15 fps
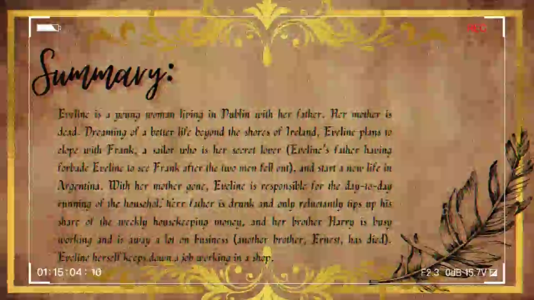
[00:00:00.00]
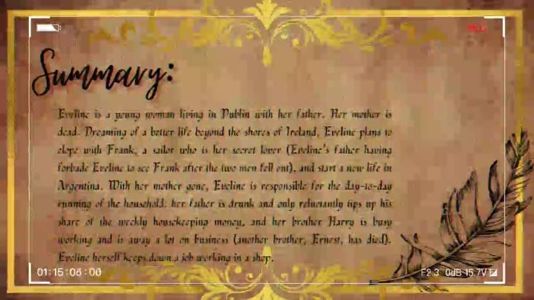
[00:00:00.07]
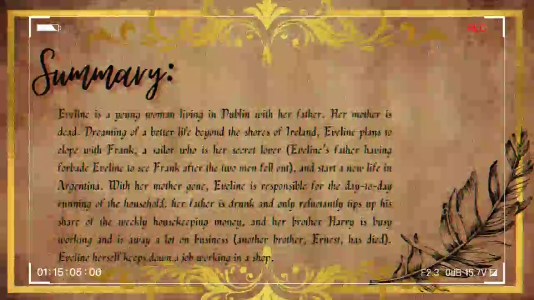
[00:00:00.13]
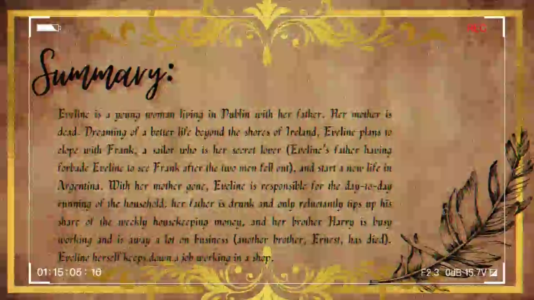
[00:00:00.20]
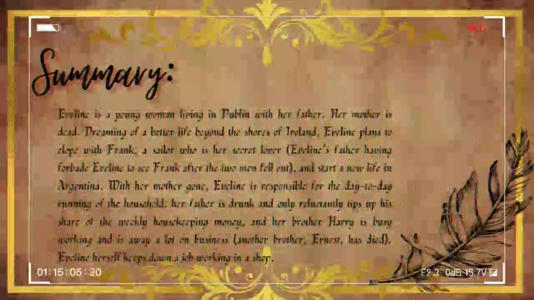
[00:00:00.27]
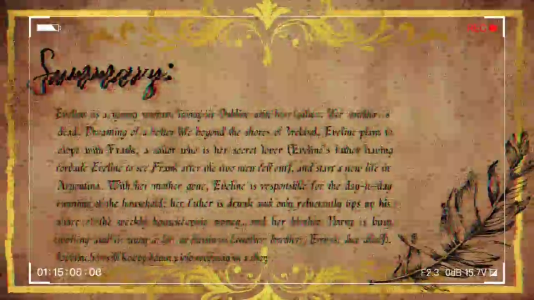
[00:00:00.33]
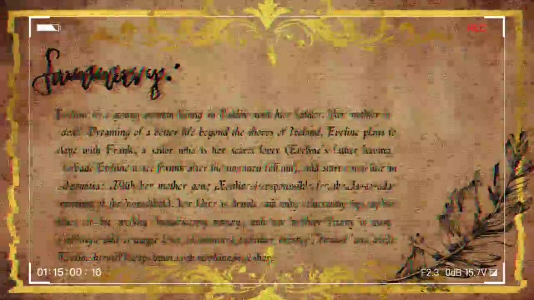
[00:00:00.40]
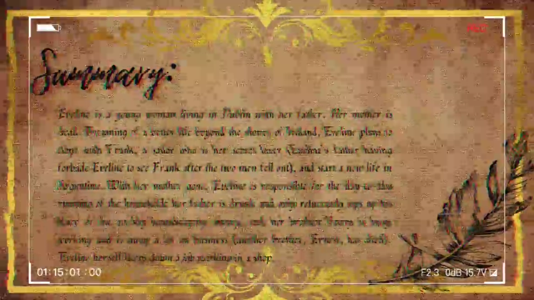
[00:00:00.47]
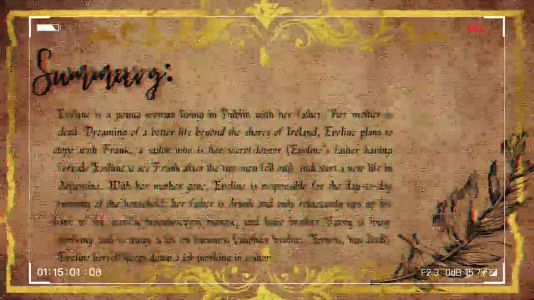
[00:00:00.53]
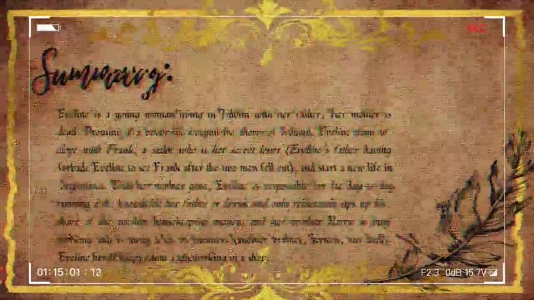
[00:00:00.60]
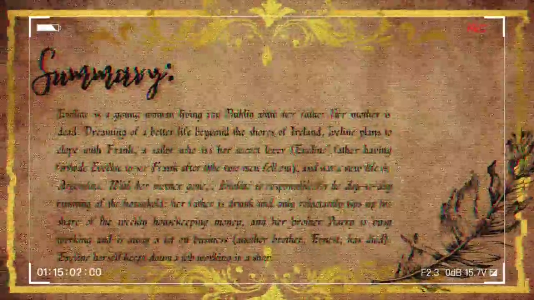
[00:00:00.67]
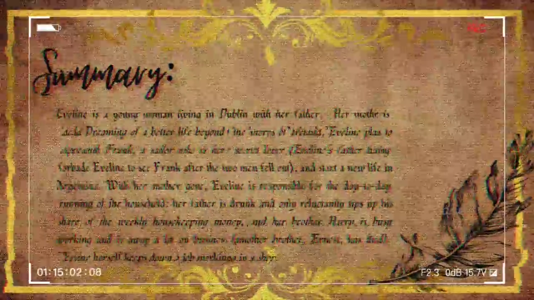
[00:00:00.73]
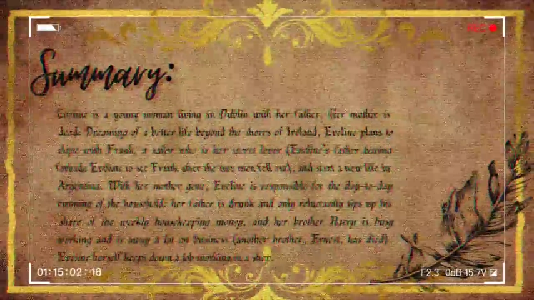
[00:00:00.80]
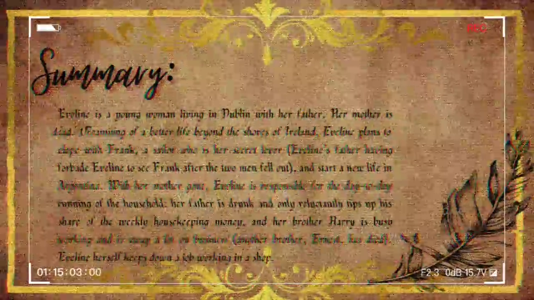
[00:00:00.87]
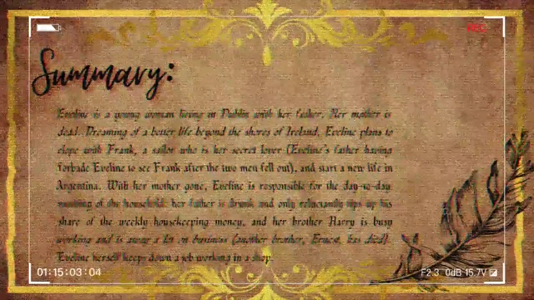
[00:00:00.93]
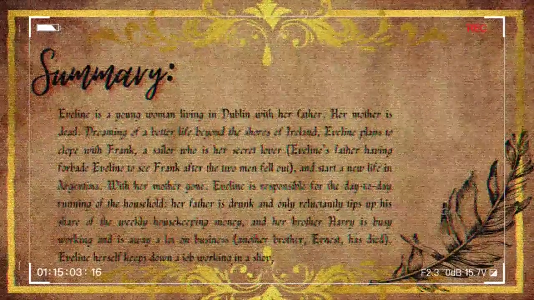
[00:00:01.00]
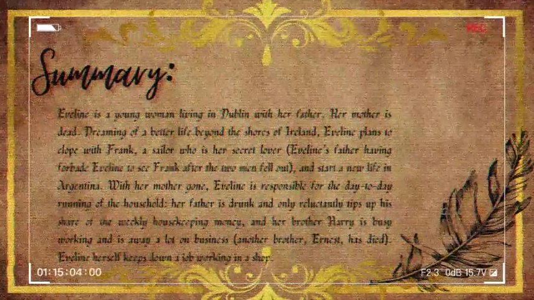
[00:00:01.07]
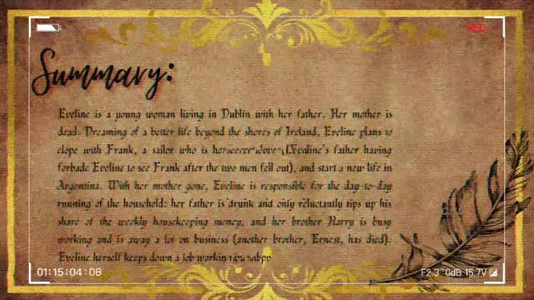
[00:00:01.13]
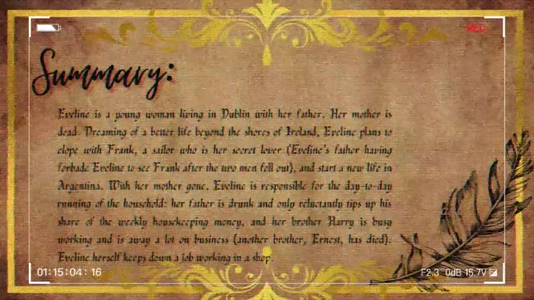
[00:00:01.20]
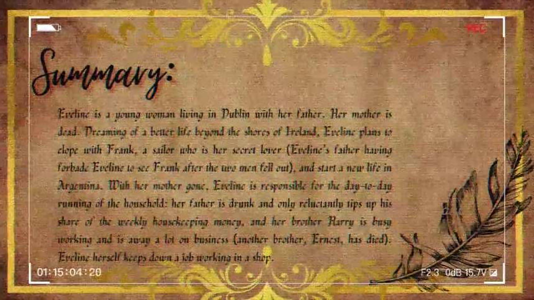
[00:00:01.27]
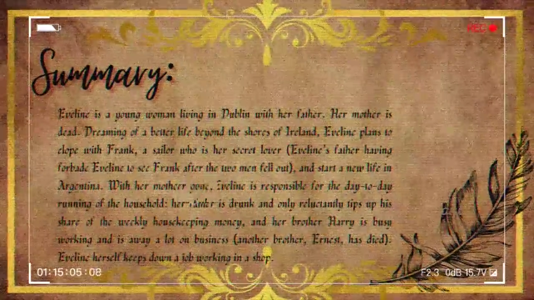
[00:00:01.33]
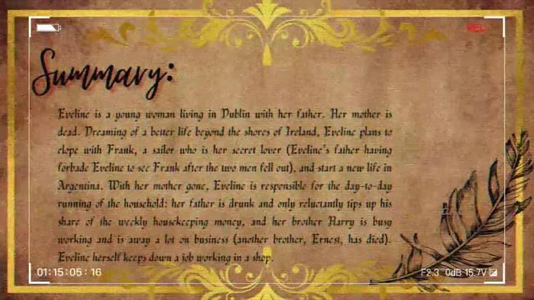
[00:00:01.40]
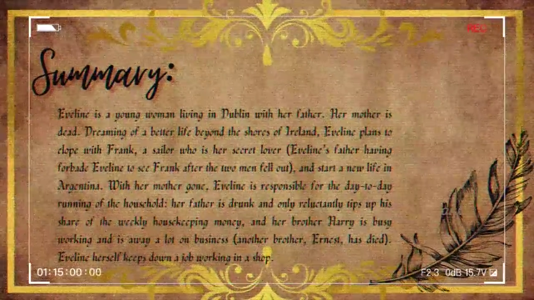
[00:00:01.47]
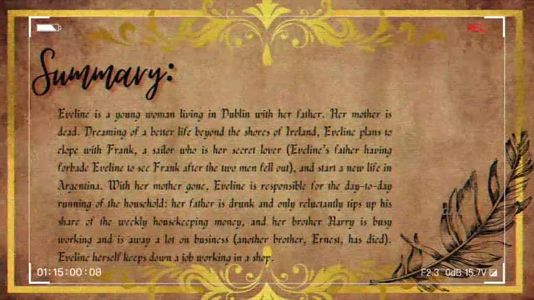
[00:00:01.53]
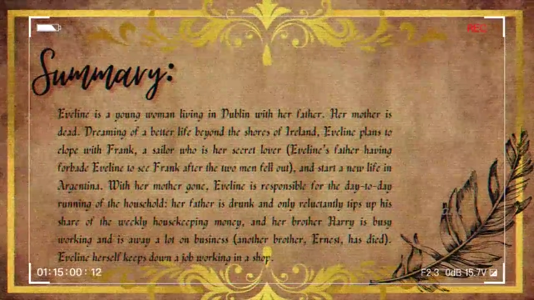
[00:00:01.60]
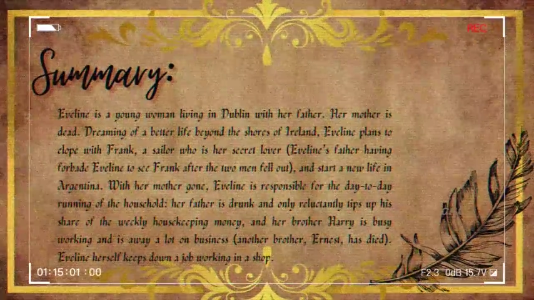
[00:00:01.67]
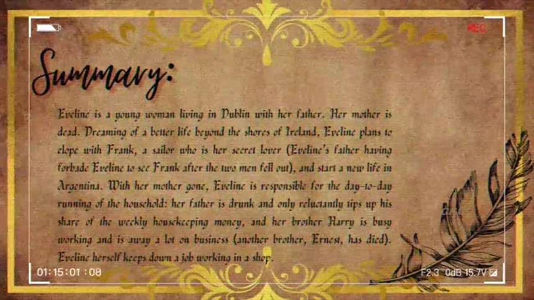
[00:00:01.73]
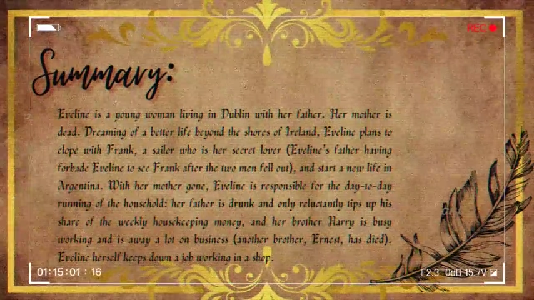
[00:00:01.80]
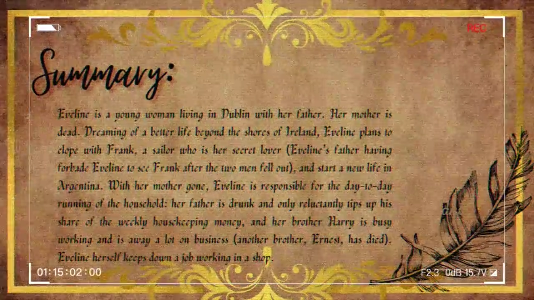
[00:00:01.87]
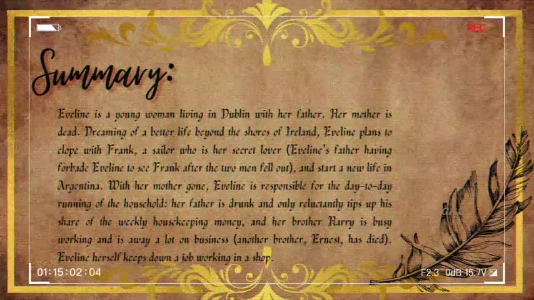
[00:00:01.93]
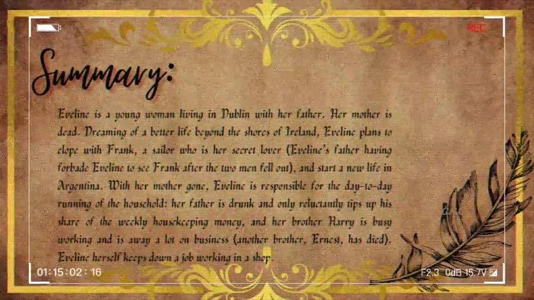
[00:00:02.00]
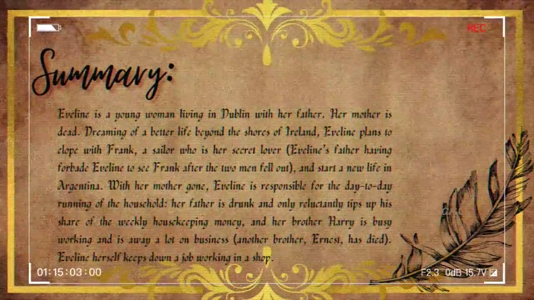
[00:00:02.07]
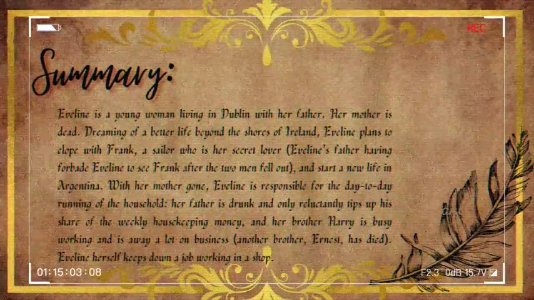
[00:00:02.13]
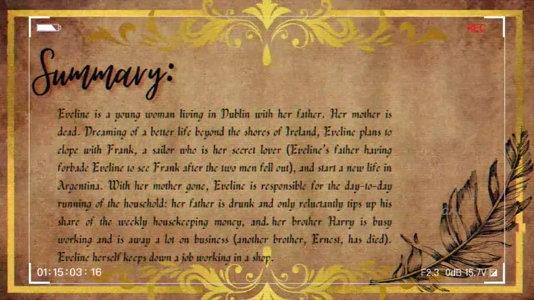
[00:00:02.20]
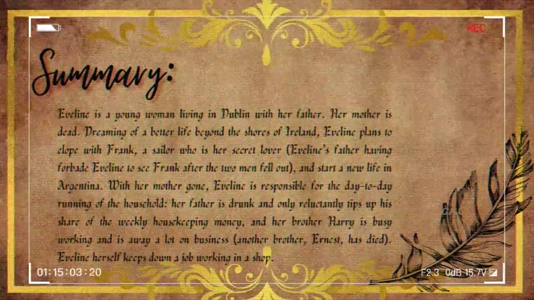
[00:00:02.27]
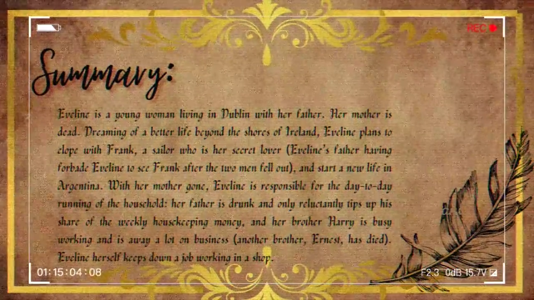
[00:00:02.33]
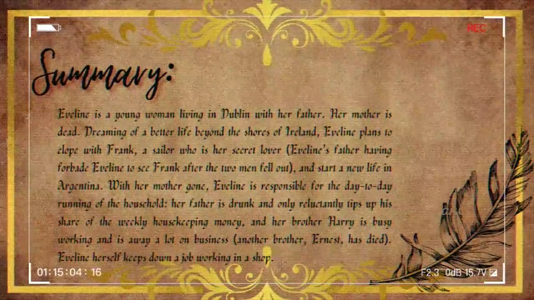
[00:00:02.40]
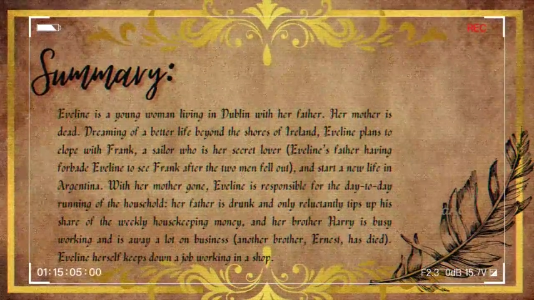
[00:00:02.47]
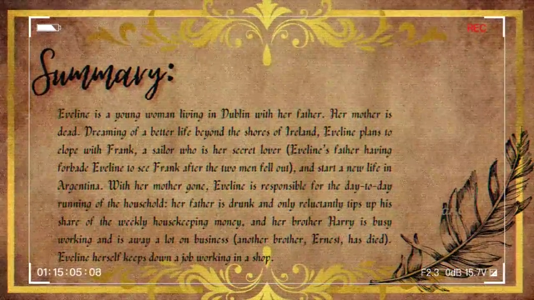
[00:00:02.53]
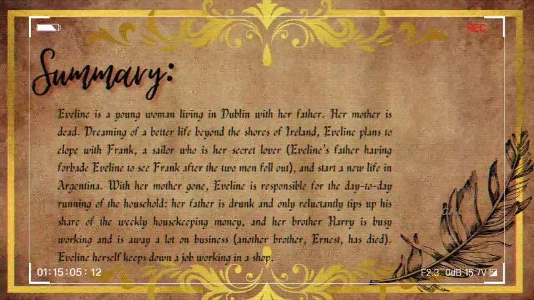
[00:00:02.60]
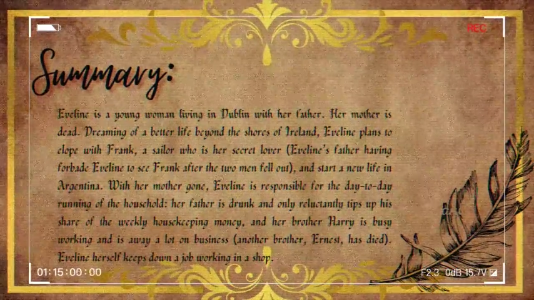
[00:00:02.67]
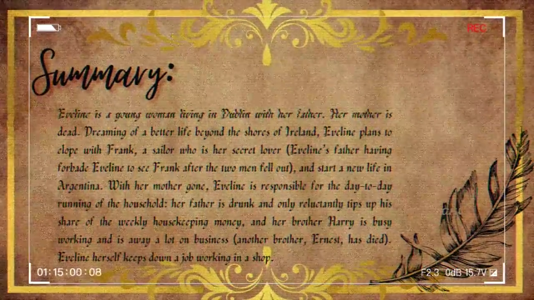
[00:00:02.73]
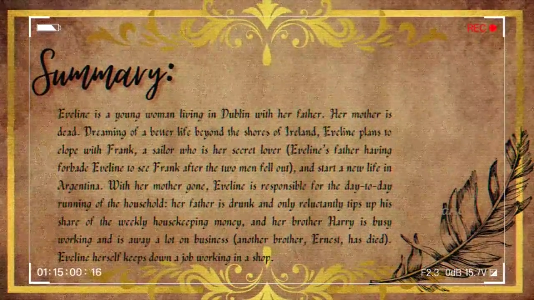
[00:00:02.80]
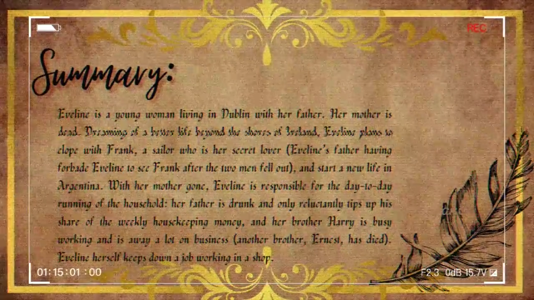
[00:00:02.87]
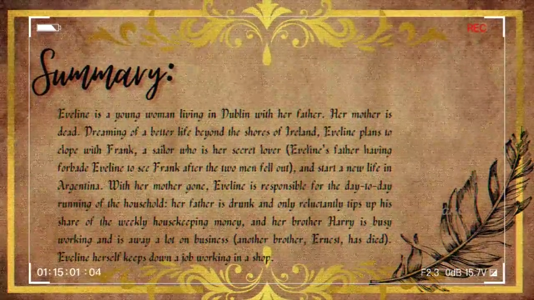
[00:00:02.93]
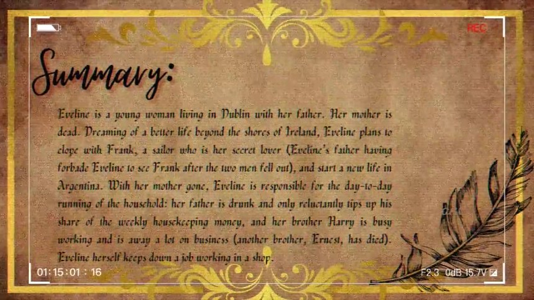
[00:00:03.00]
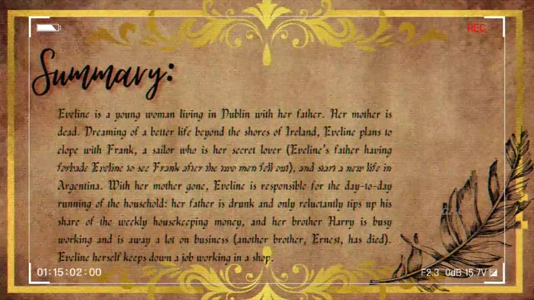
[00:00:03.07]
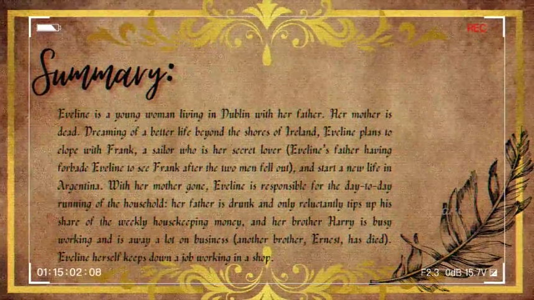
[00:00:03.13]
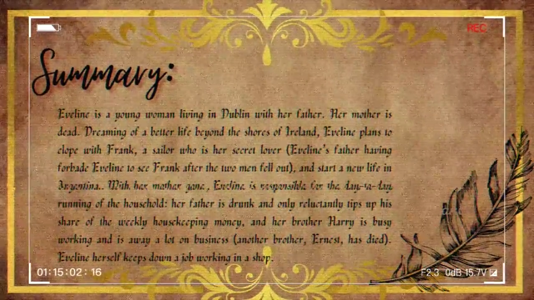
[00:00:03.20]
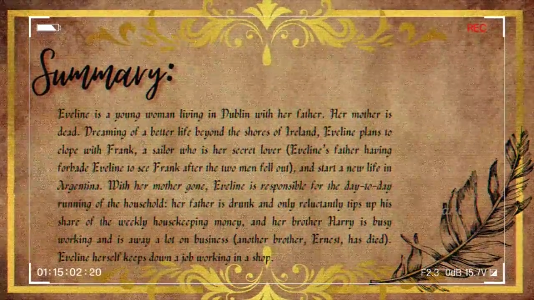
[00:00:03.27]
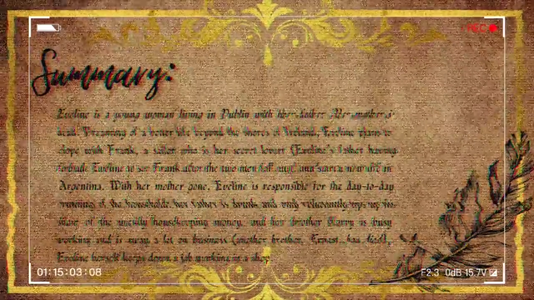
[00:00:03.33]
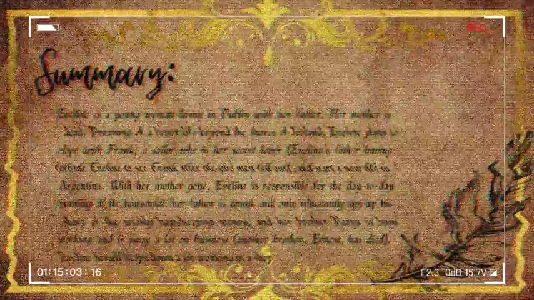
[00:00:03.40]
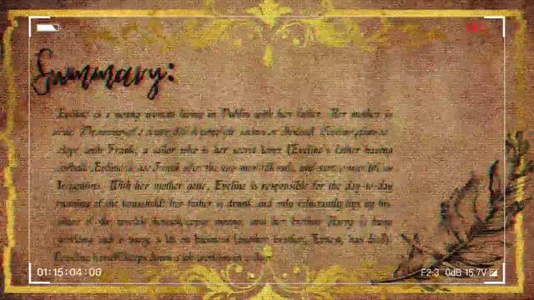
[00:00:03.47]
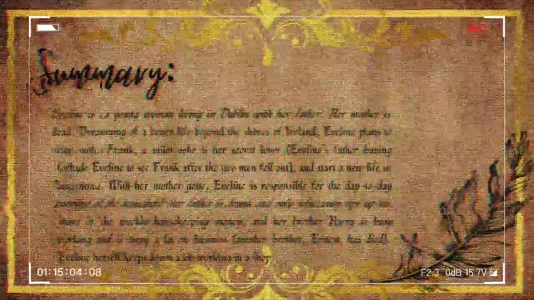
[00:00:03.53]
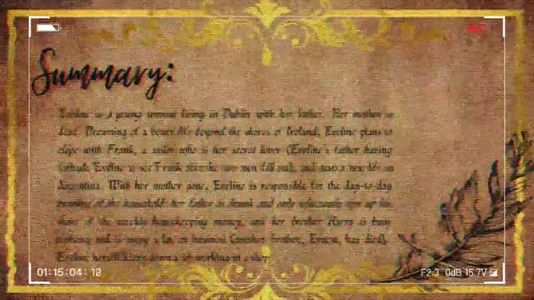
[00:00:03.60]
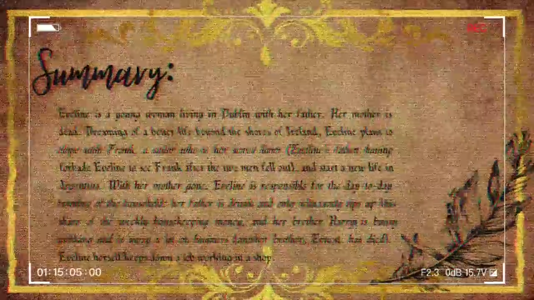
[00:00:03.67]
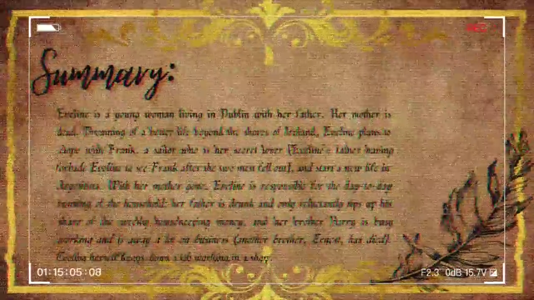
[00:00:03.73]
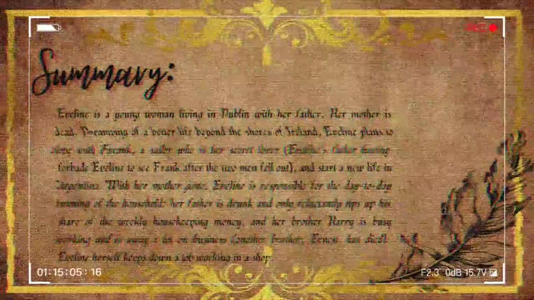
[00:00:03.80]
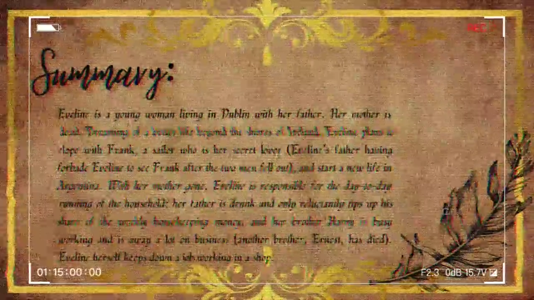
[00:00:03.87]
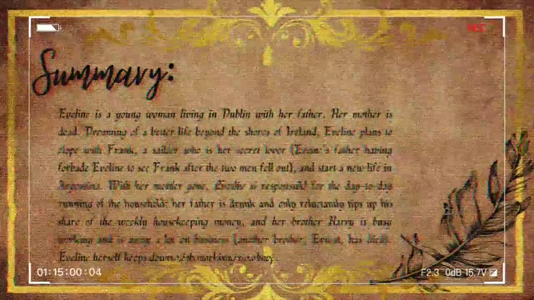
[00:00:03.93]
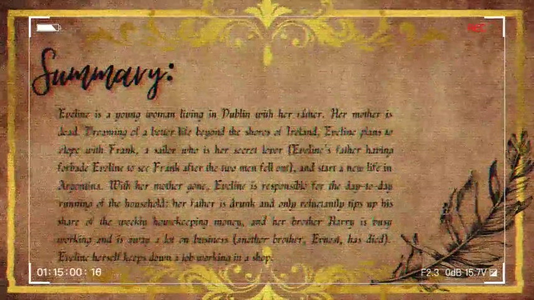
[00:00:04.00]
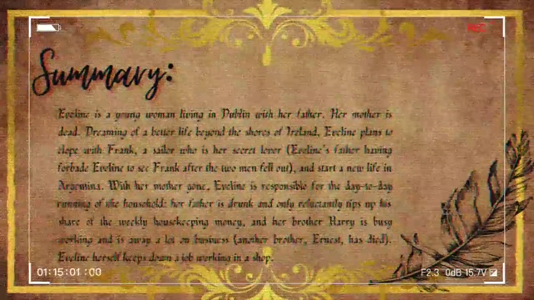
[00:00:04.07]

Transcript: (no speaker visible)